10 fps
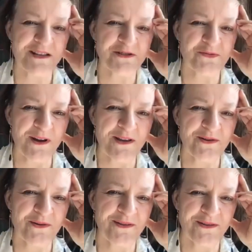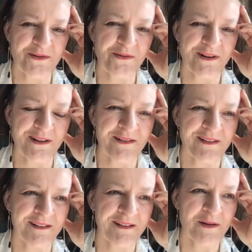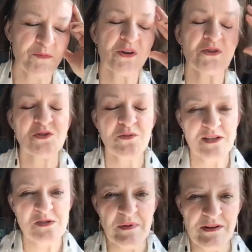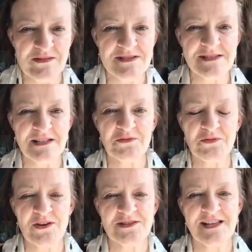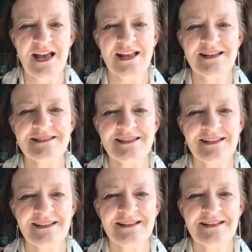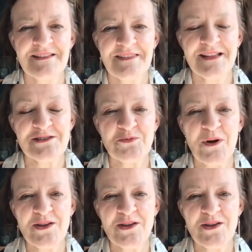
that's why you're because you've experienced it firsthand. That's